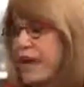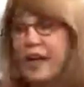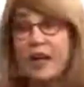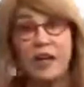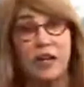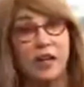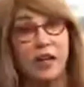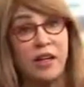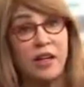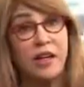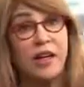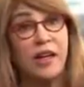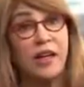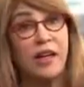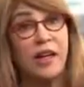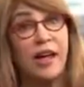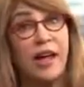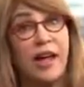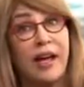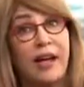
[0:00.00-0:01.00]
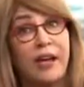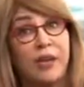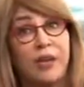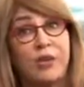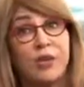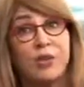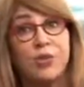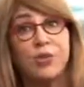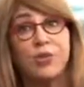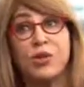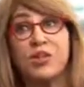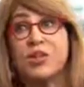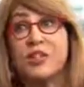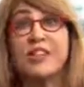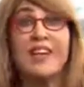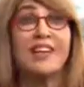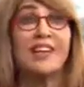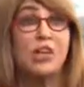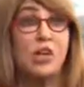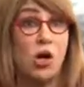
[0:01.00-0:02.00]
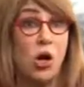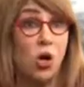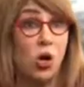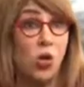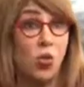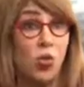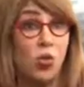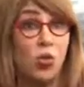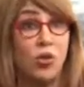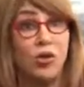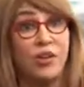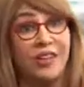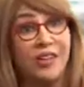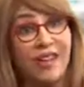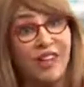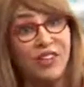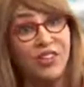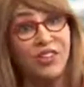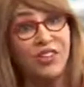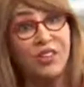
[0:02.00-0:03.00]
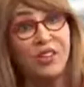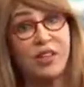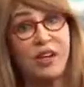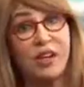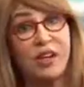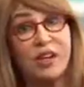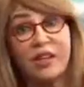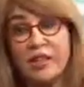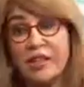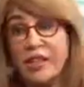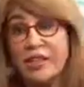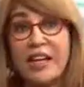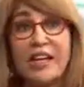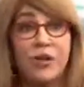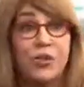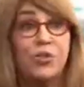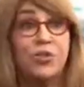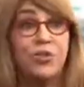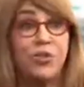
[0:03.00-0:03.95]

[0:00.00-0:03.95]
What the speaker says: data, and you can say no or yes in a later